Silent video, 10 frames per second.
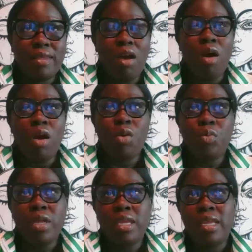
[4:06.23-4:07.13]
Are
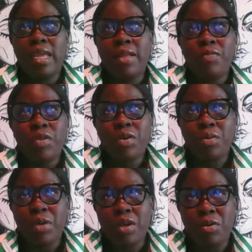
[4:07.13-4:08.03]
we in the
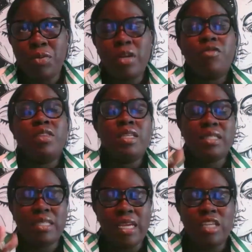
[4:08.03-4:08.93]
correct career for this
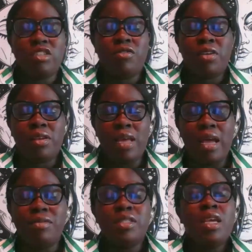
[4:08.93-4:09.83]
stage of our
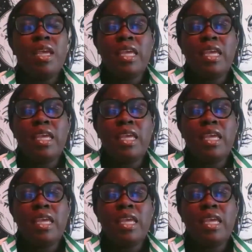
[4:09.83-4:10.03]
lives?